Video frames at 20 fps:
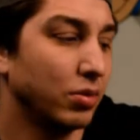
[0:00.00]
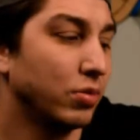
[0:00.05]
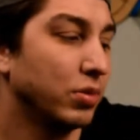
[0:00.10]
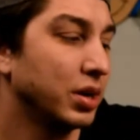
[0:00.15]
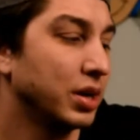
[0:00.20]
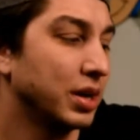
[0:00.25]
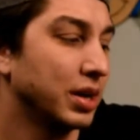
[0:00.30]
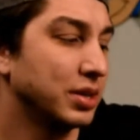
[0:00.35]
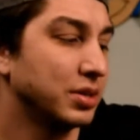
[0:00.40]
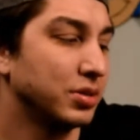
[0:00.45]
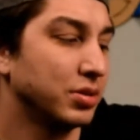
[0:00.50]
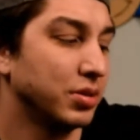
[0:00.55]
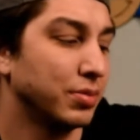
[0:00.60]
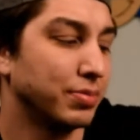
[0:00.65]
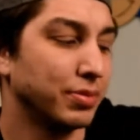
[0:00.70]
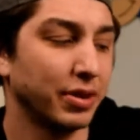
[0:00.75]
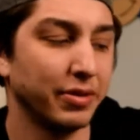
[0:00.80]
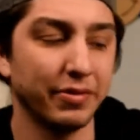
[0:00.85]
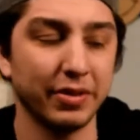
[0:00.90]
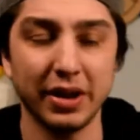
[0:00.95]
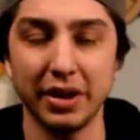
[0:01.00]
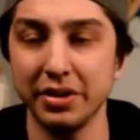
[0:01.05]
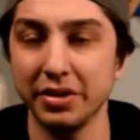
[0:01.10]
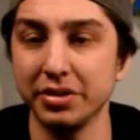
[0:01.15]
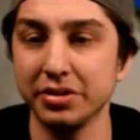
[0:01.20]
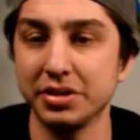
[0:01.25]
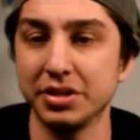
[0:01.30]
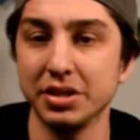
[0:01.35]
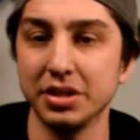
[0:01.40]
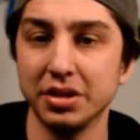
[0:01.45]
I do to bring
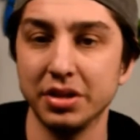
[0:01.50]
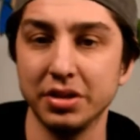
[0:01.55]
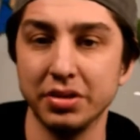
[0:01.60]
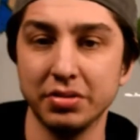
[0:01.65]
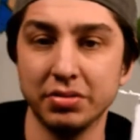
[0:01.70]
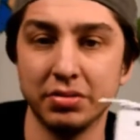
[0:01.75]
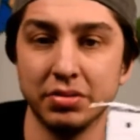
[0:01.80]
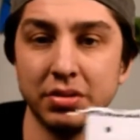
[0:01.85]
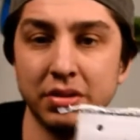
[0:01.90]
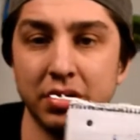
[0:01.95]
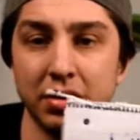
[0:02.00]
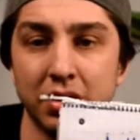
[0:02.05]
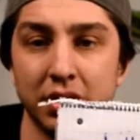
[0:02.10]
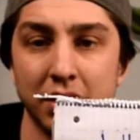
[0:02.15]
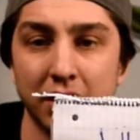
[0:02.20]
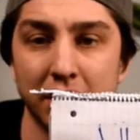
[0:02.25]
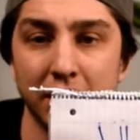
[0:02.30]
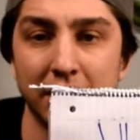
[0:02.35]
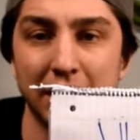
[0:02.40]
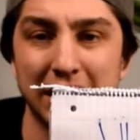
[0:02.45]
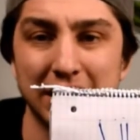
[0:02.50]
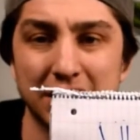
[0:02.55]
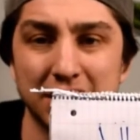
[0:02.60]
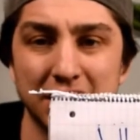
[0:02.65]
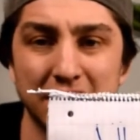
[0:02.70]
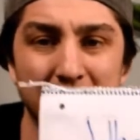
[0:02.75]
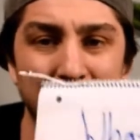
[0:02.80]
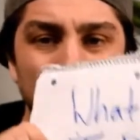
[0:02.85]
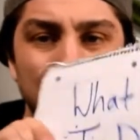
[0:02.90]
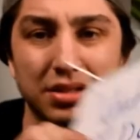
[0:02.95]
value to you? That's
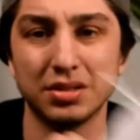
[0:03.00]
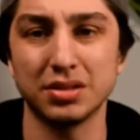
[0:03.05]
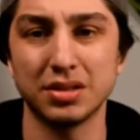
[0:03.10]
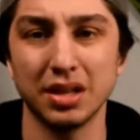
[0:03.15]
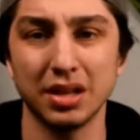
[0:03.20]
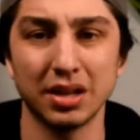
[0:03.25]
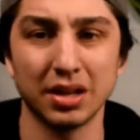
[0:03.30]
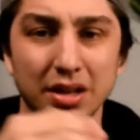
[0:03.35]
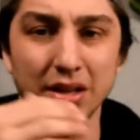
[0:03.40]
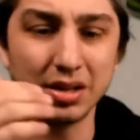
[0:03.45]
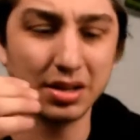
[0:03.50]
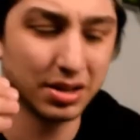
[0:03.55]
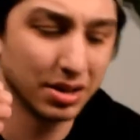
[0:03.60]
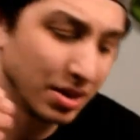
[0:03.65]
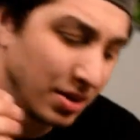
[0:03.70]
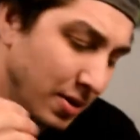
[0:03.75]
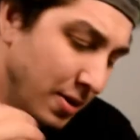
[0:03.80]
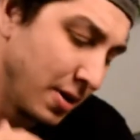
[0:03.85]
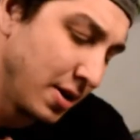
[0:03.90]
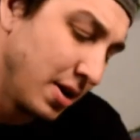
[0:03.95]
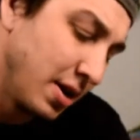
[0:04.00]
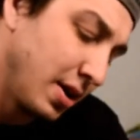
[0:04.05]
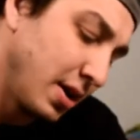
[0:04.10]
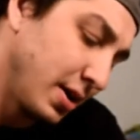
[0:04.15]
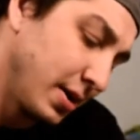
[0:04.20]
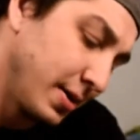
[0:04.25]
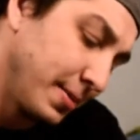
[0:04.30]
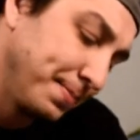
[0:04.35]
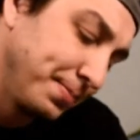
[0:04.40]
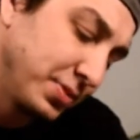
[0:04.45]
the next thing.
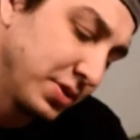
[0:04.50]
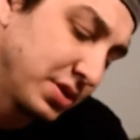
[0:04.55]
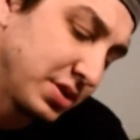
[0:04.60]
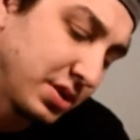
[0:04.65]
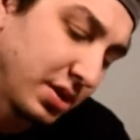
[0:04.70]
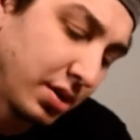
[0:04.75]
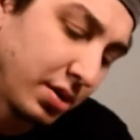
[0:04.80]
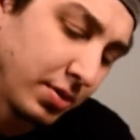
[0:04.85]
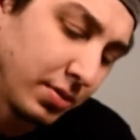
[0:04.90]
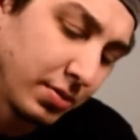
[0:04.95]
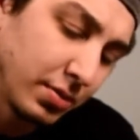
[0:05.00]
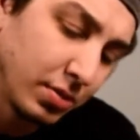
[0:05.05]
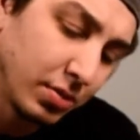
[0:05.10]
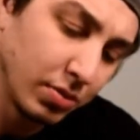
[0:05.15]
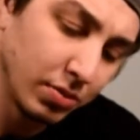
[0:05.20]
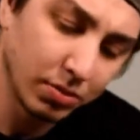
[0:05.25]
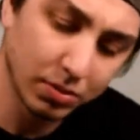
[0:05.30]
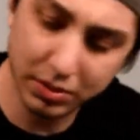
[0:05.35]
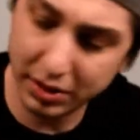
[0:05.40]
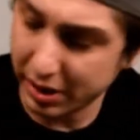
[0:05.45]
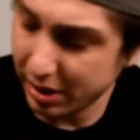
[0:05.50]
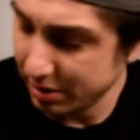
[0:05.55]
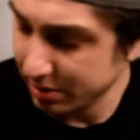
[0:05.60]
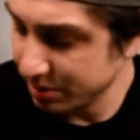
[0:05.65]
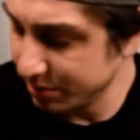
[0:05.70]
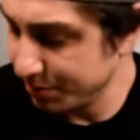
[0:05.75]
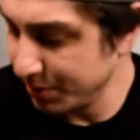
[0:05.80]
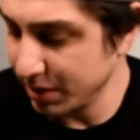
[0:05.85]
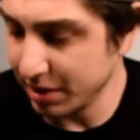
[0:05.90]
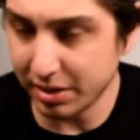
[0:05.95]
So when I was
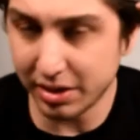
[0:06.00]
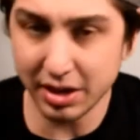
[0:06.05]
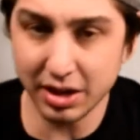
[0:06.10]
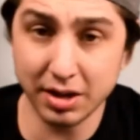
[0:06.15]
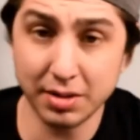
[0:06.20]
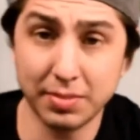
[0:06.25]
been thinking